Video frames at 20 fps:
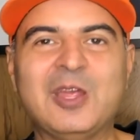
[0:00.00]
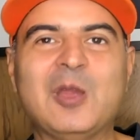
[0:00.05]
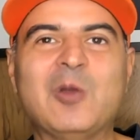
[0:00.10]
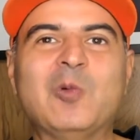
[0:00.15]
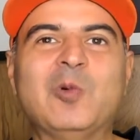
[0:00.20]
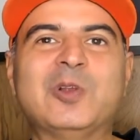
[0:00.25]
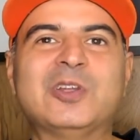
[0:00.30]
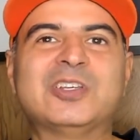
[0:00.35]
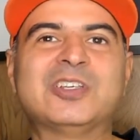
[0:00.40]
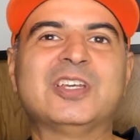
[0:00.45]

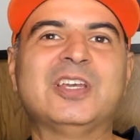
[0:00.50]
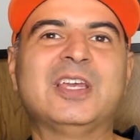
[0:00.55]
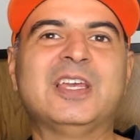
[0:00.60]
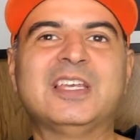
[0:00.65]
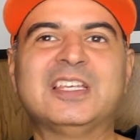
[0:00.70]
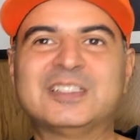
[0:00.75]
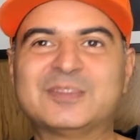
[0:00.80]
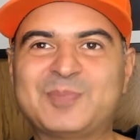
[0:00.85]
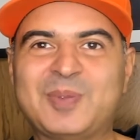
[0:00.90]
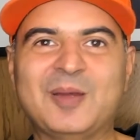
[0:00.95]
which
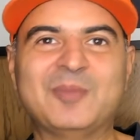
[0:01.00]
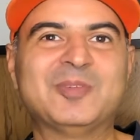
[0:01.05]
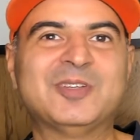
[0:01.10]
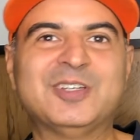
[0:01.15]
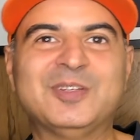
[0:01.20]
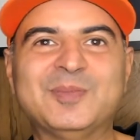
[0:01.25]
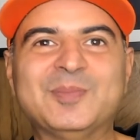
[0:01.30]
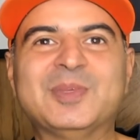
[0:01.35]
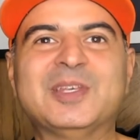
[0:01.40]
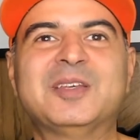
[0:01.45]
he's probably
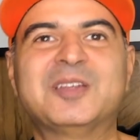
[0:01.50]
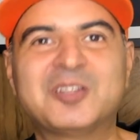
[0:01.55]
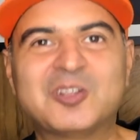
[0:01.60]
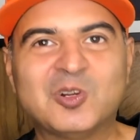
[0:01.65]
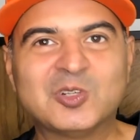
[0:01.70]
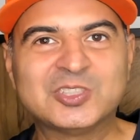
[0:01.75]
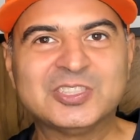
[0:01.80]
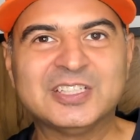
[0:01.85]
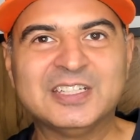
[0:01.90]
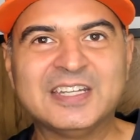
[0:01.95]
gonna be
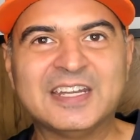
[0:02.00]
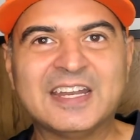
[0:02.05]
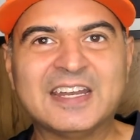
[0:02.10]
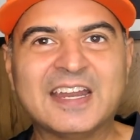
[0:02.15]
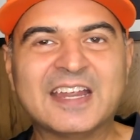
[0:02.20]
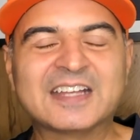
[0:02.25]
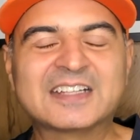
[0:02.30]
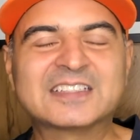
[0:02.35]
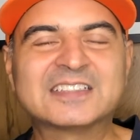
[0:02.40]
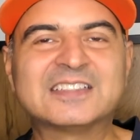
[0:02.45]
coaching the
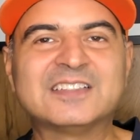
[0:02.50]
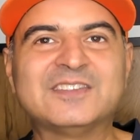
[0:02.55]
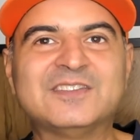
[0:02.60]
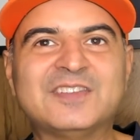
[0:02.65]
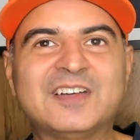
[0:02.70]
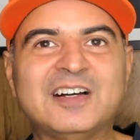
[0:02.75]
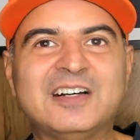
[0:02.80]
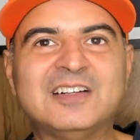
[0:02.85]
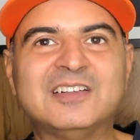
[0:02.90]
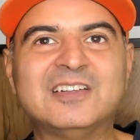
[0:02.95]
next
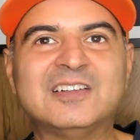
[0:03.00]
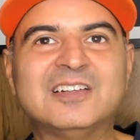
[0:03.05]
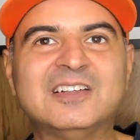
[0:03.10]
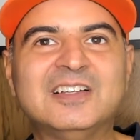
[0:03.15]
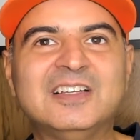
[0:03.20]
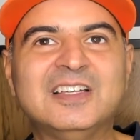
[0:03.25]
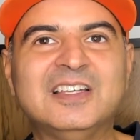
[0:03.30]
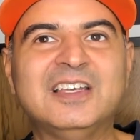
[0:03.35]
NFL.